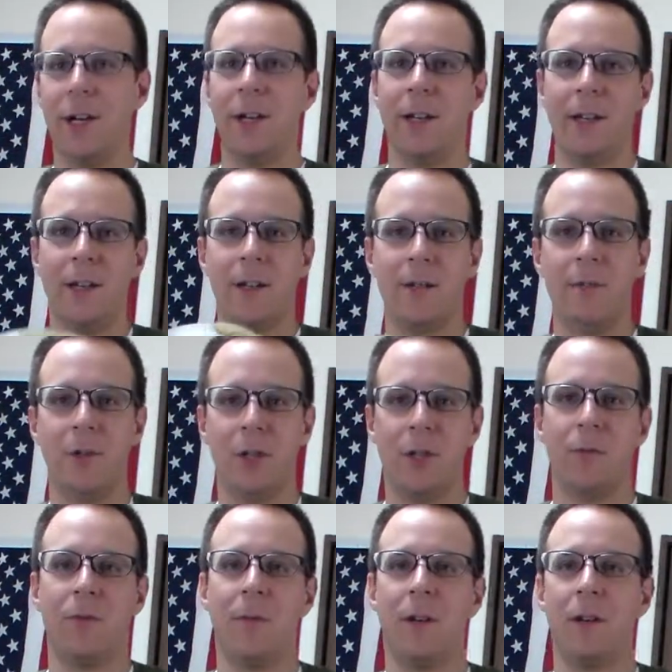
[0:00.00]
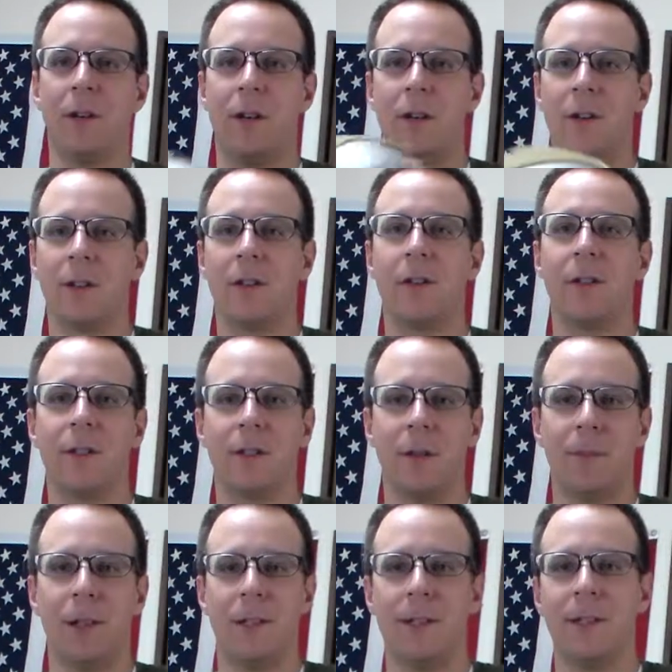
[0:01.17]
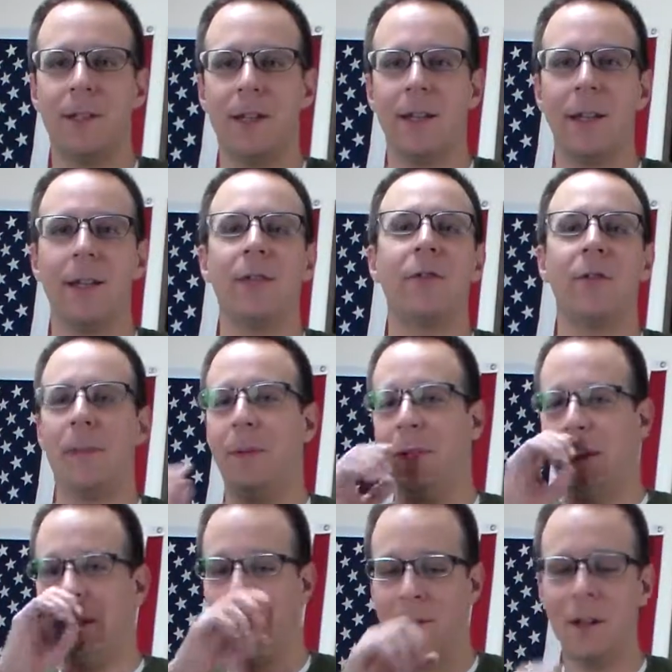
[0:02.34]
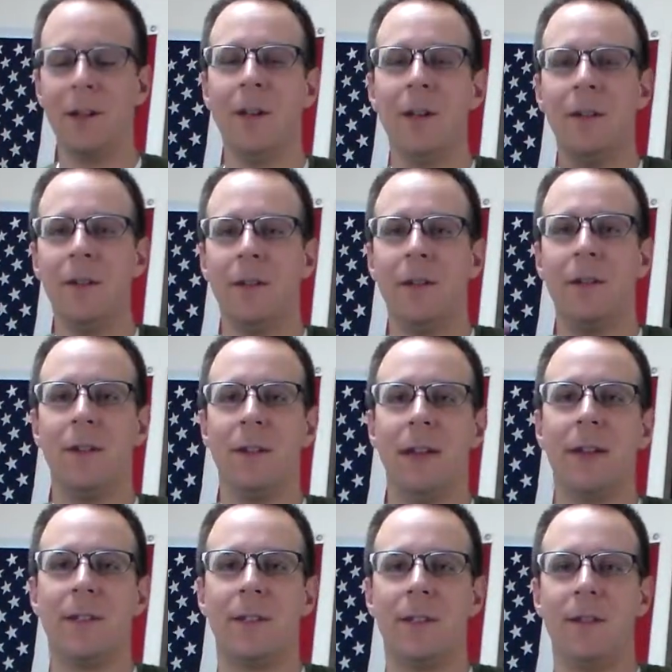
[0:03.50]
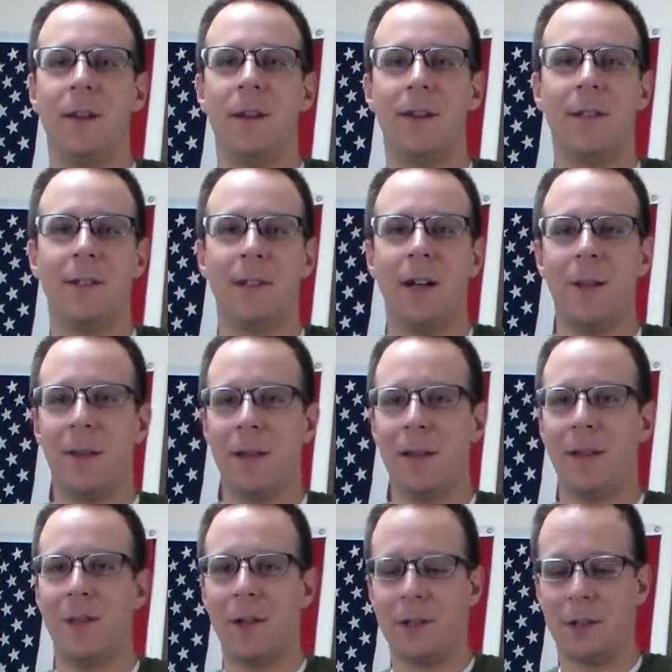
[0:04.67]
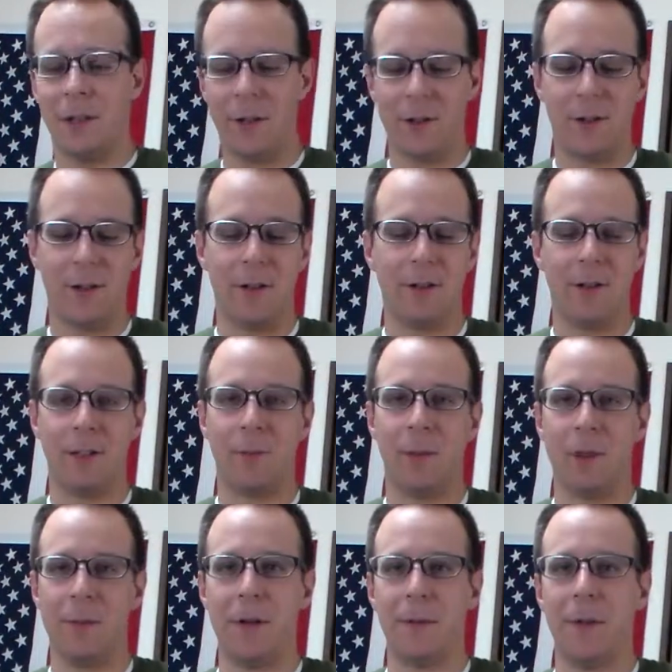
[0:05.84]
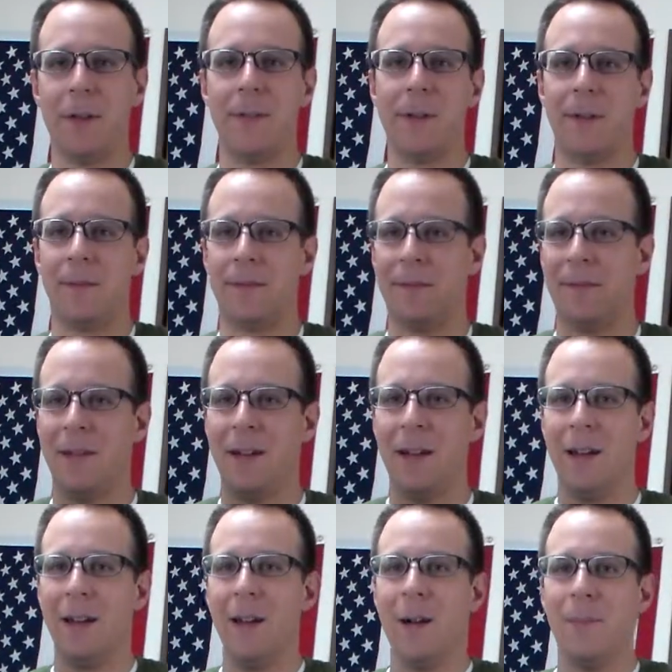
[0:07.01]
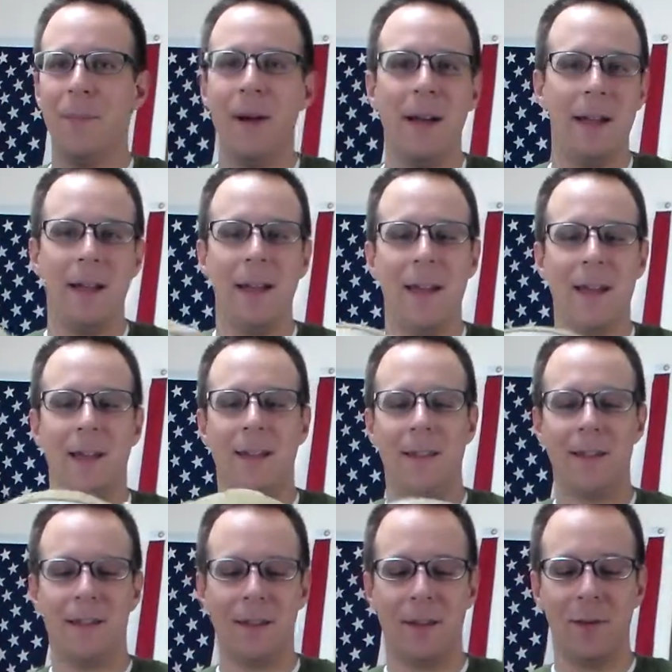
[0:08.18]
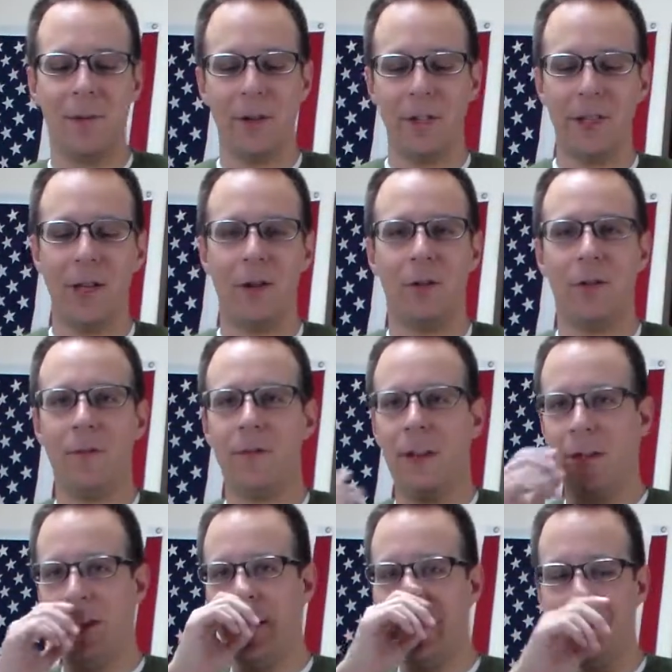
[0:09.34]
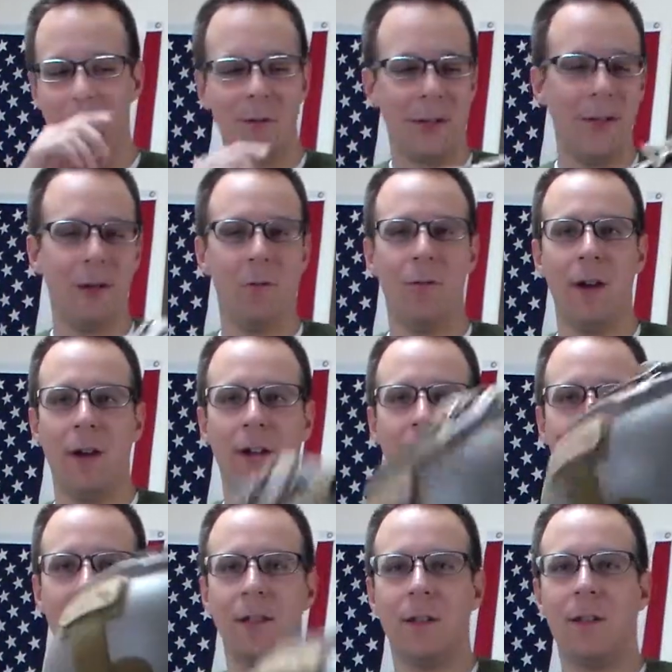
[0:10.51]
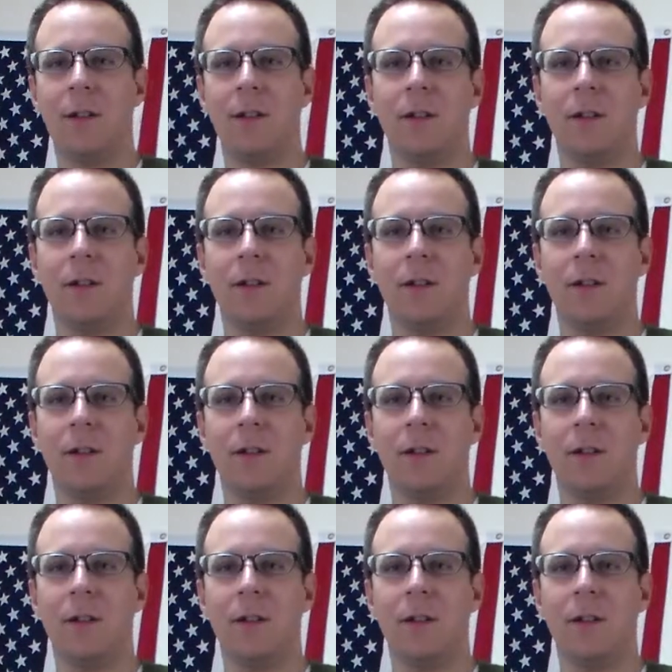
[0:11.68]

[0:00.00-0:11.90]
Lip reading: China, shipped from Hong Kong, some nonsense like that. It's a replica. It's not going to stop anything much larger than a 6mm BB. But, hey, that's kind of the point. So, fun thing, it weighs